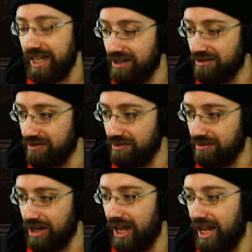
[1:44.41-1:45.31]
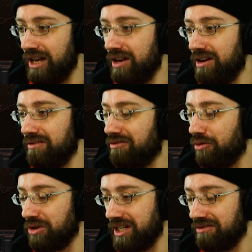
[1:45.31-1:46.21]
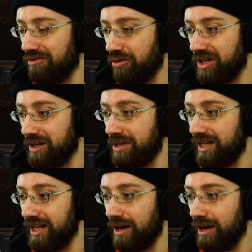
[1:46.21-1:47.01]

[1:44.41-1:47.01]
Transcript: Even in 1440p,